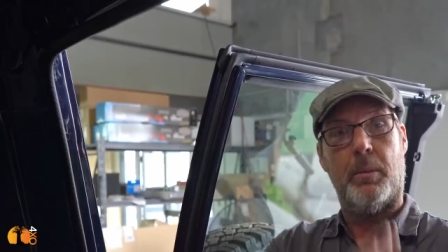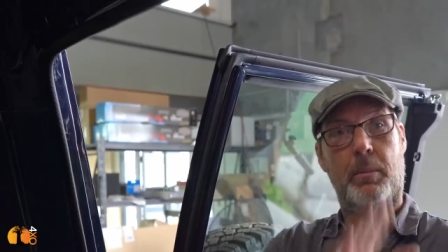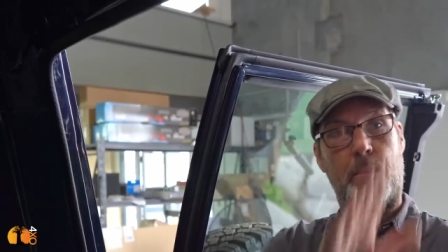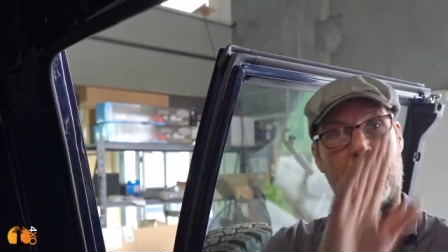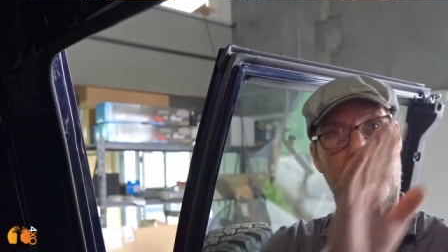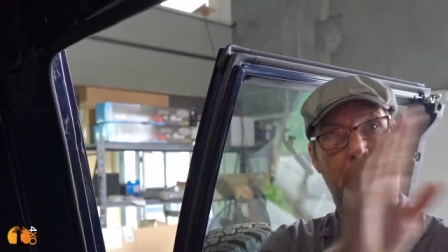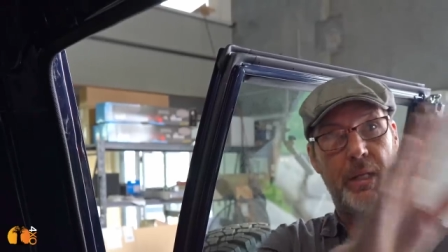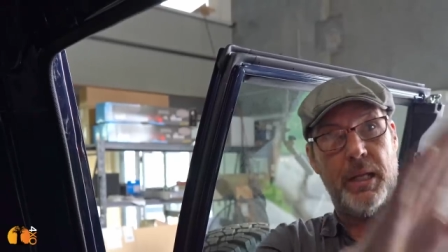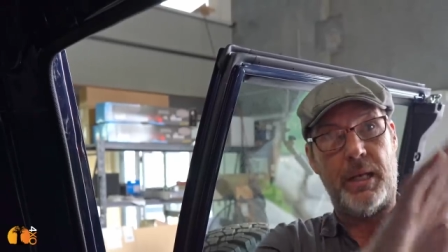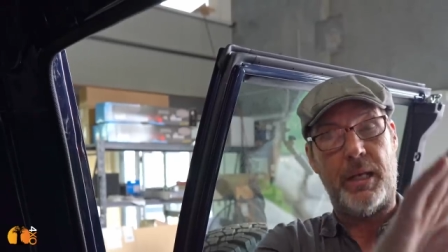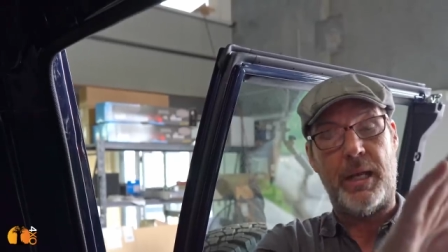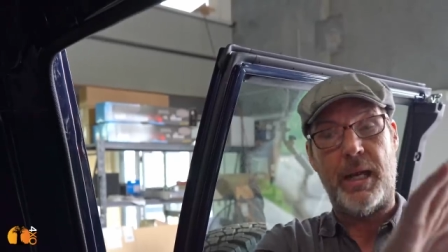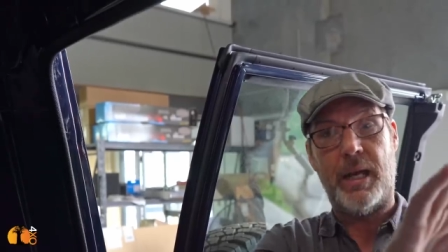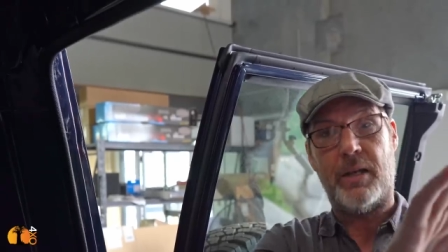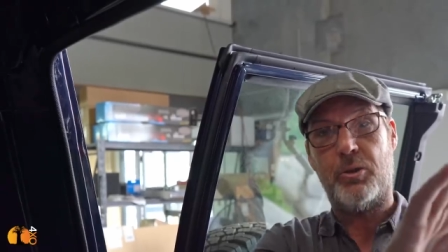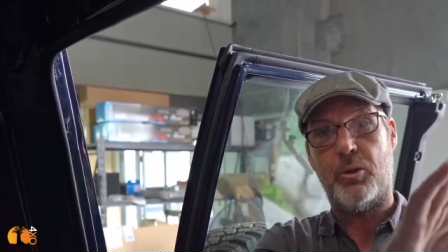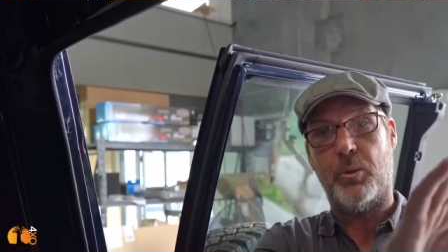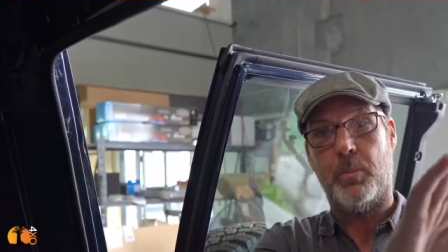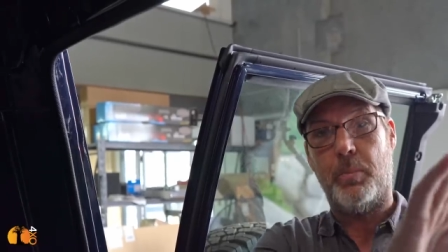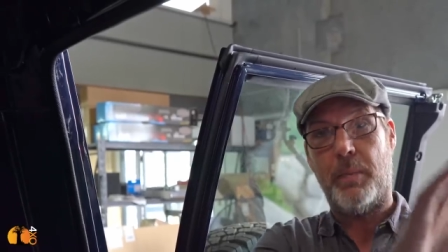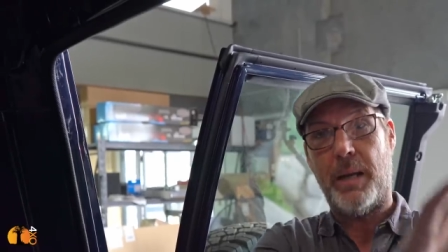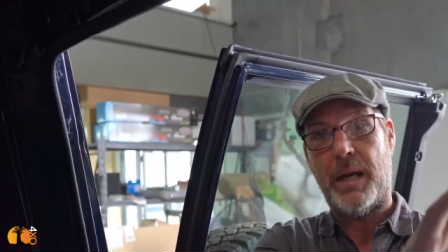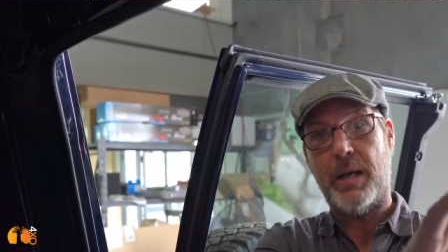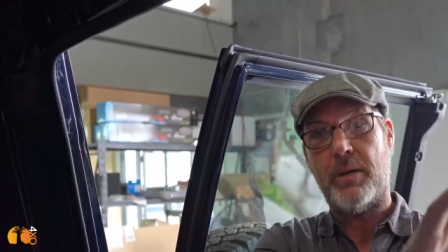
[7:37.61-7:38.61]
but then the
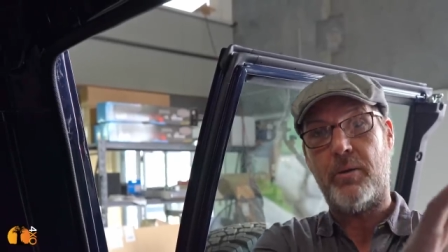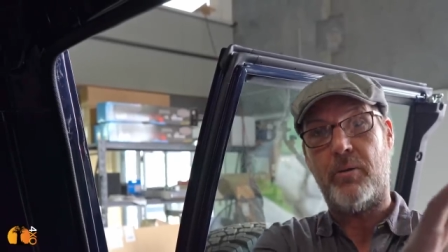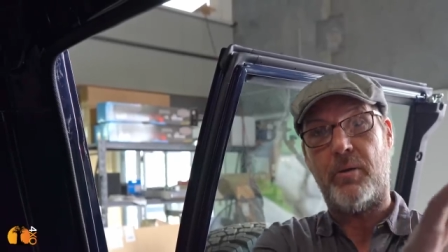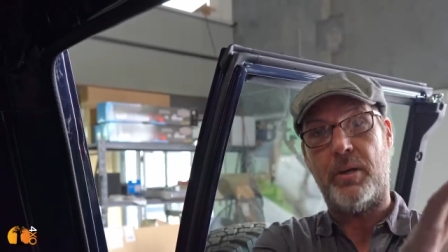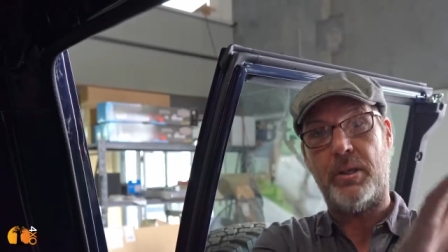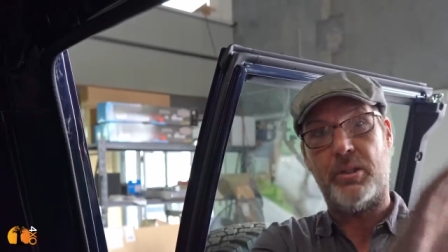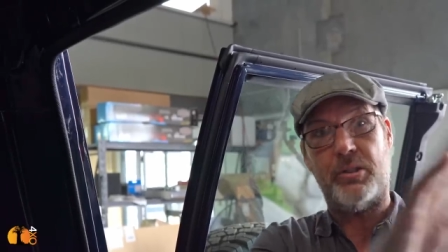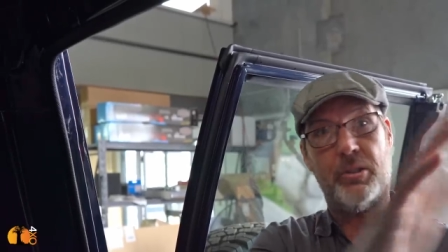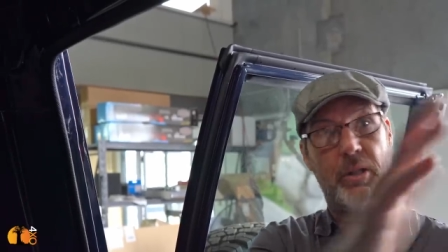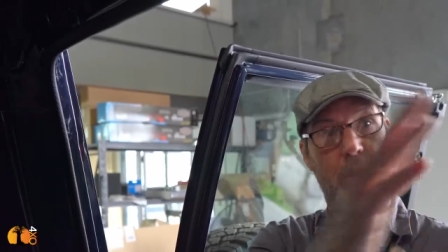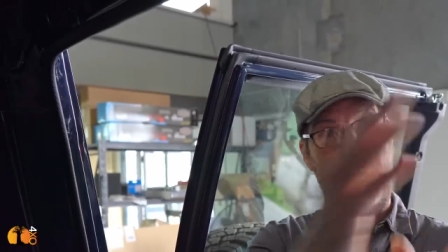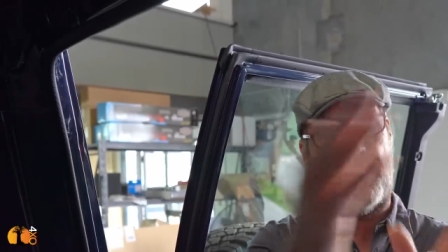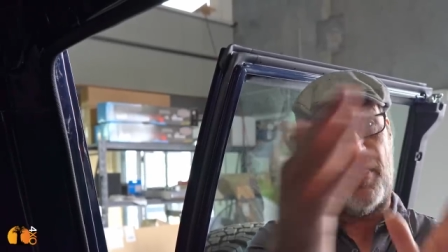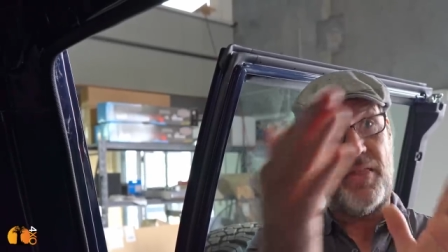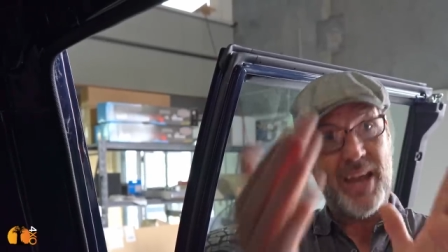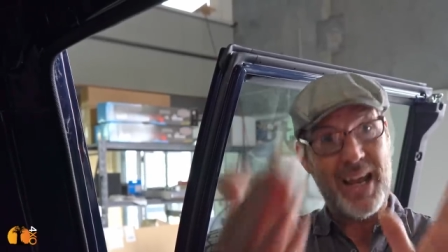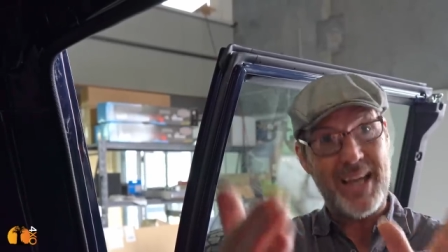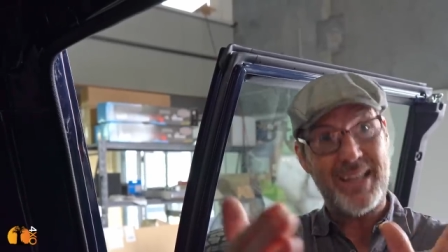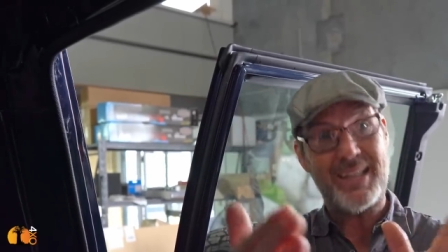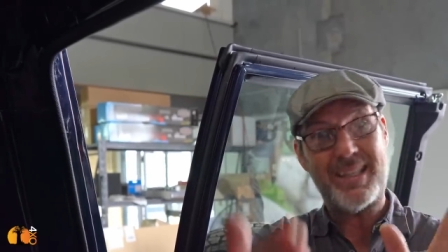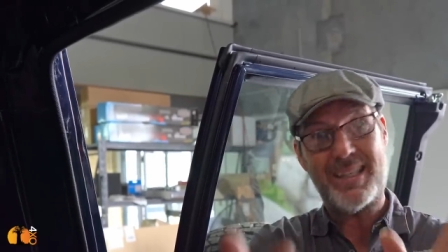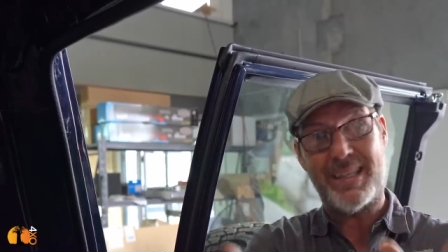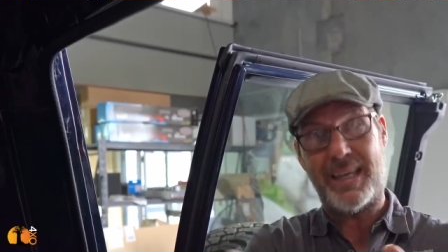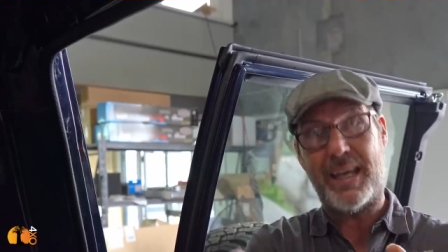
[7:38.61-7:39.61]
actual backrest on
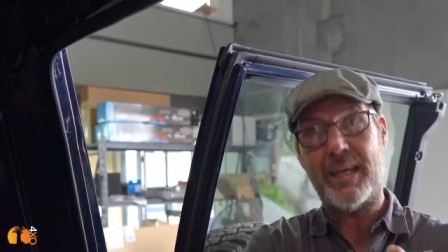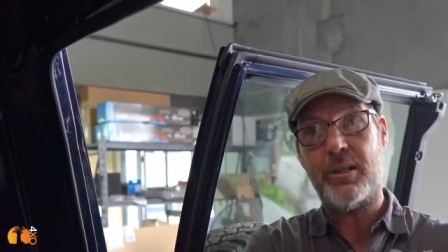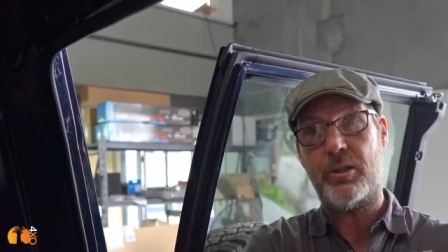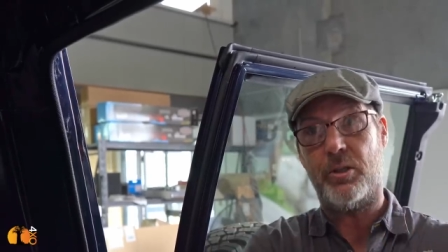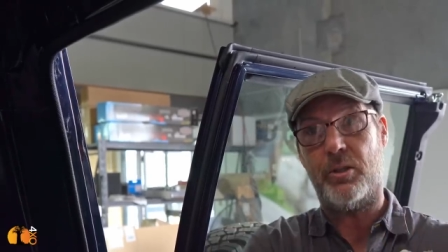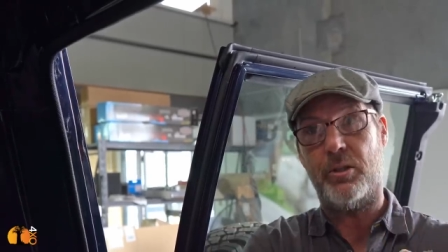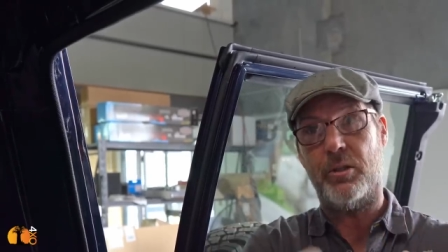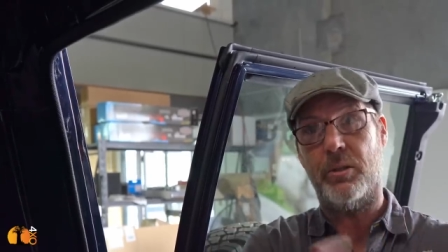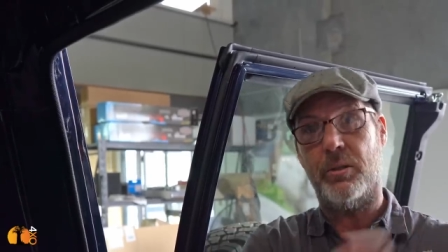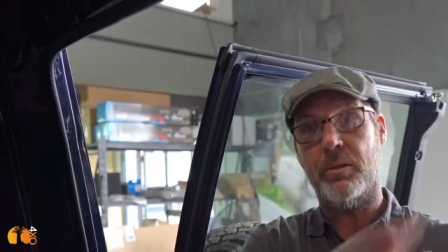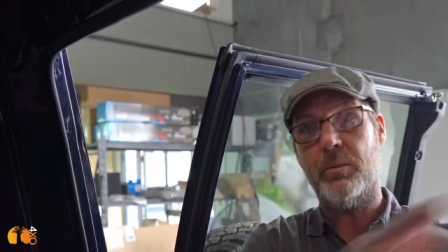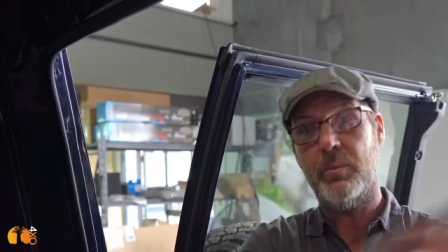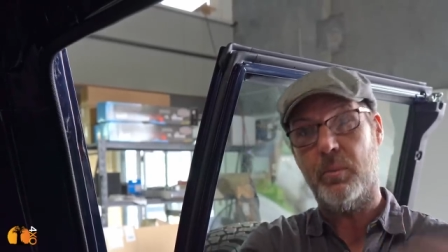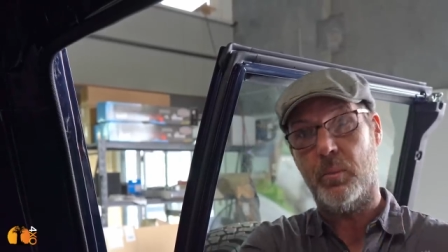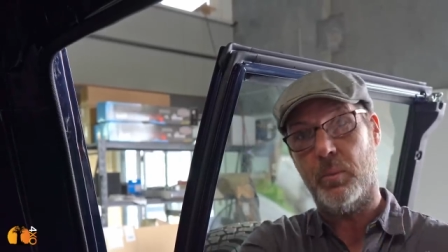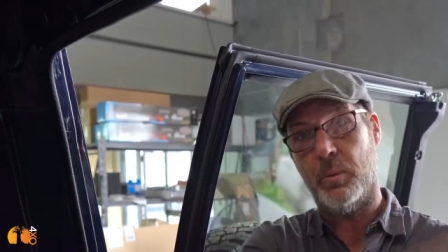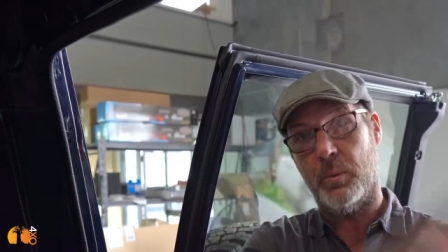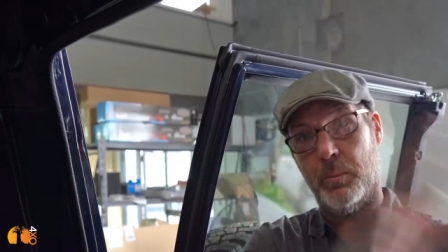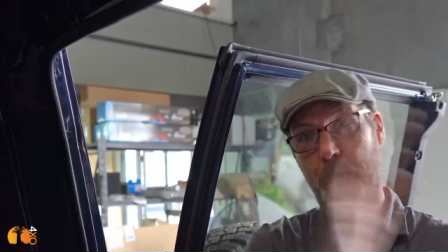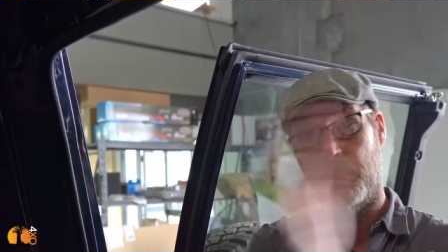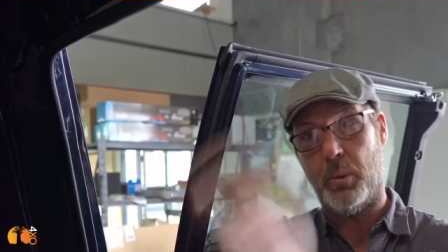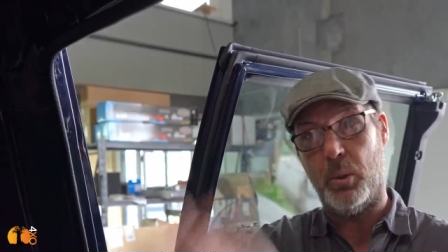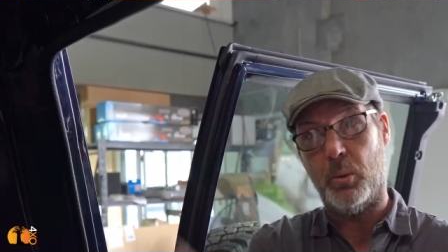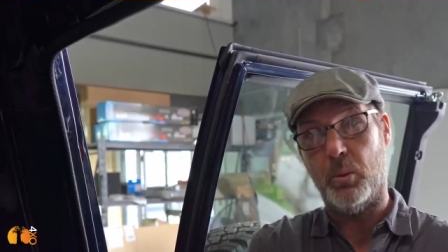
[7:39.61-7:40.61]
that section
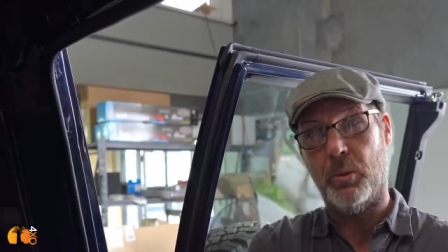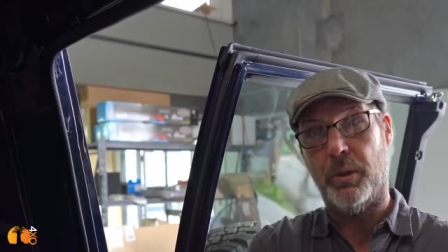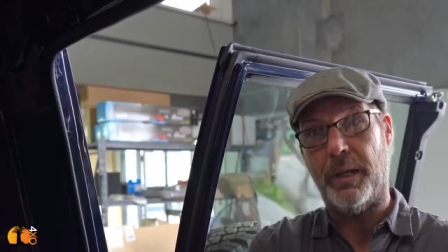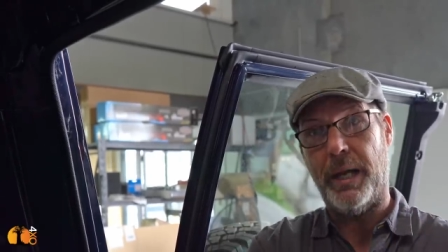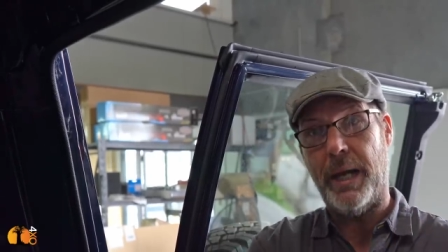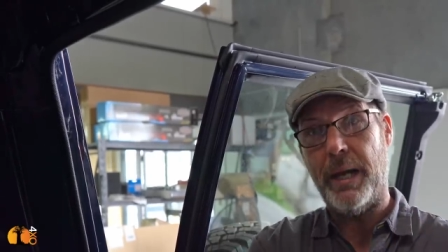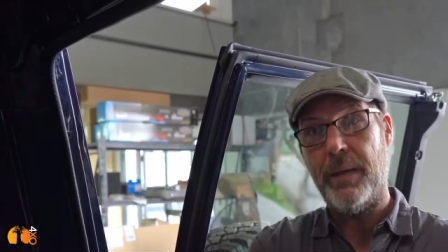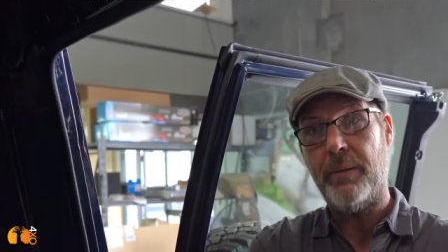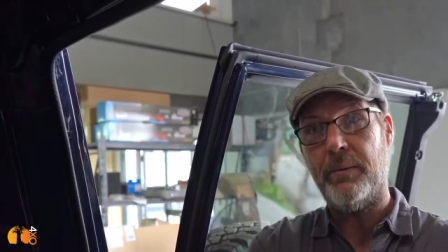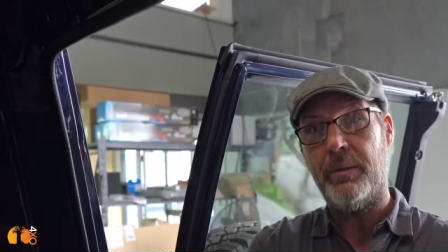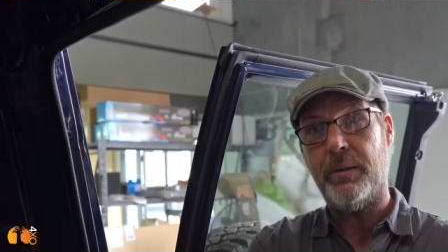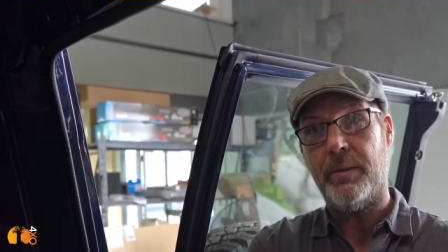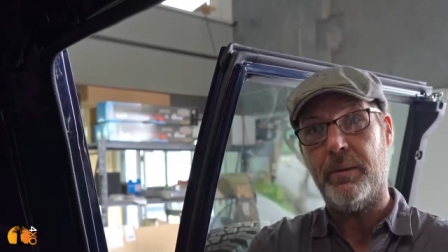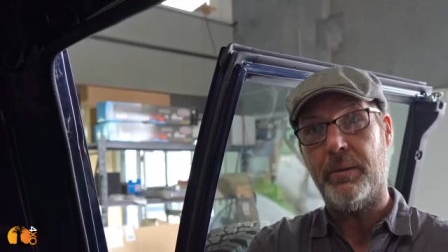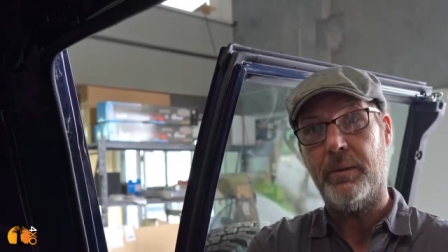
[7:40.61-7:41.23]
we pulled out